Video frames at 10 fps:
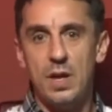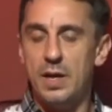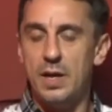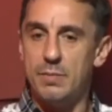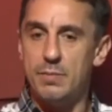
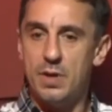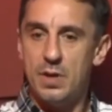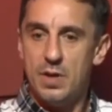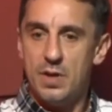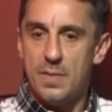
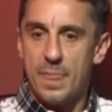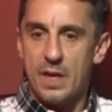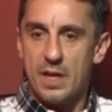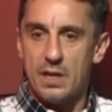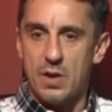
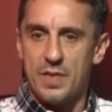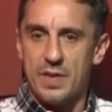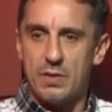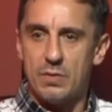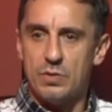I
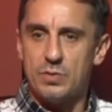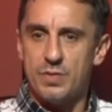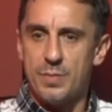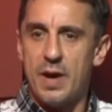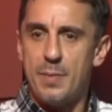think
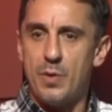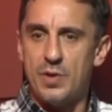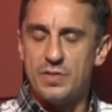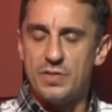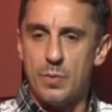ultimately from our
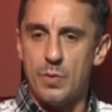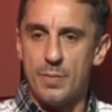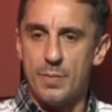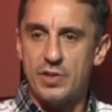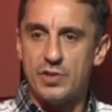point of view, we want
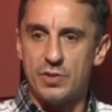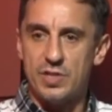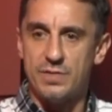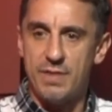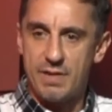to make sure
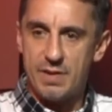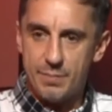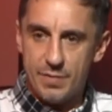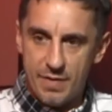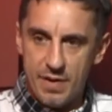this is the
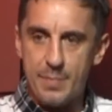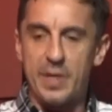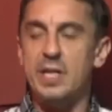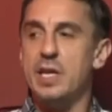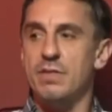very
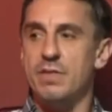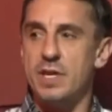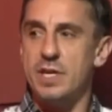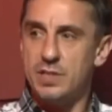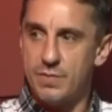beginning of
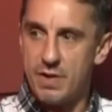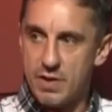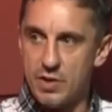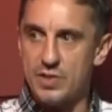it. It's the very